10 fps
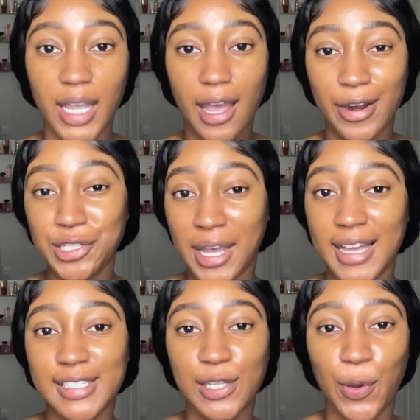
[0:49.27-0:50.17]
All right, you
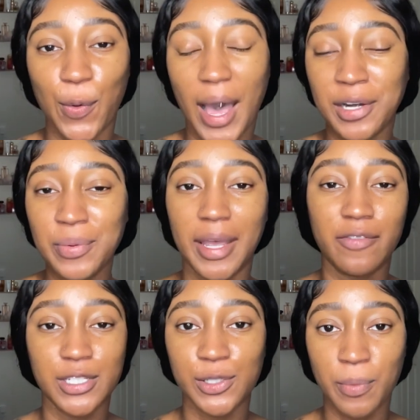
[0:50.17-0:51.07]
guys, so I don't
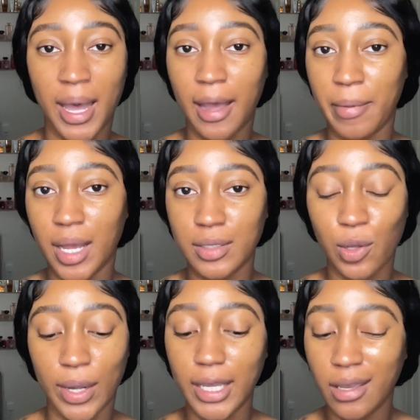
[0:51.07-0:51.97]
ever do my eyebrows
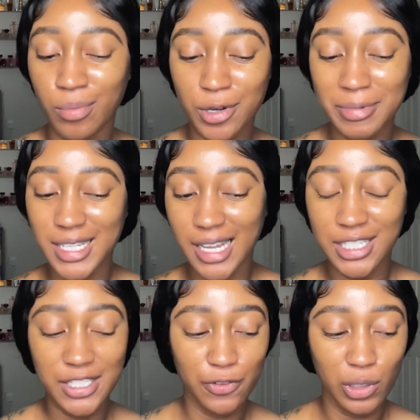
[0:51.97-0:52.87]
on camera because I
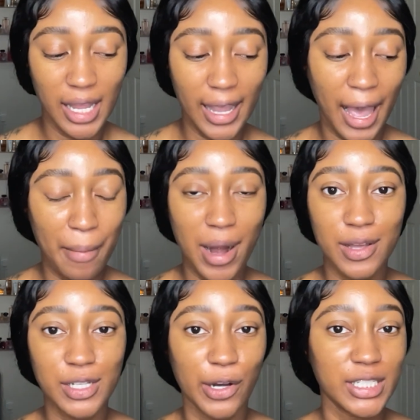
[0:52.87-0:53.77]
just feel like
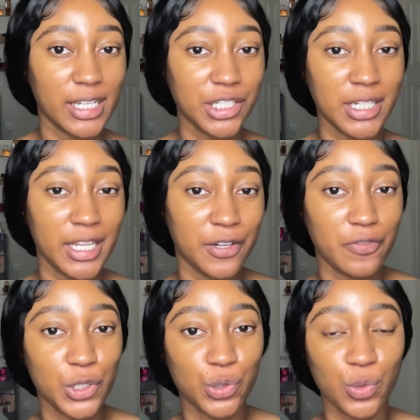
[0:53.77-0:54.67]
eyebrows are such an
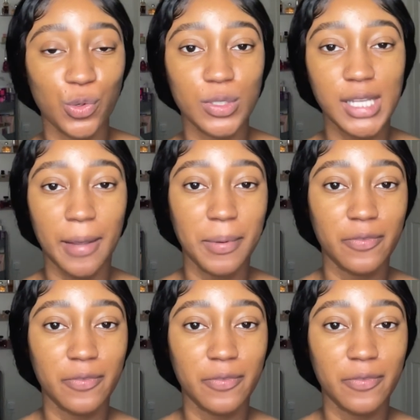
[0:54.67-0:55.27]
individual type of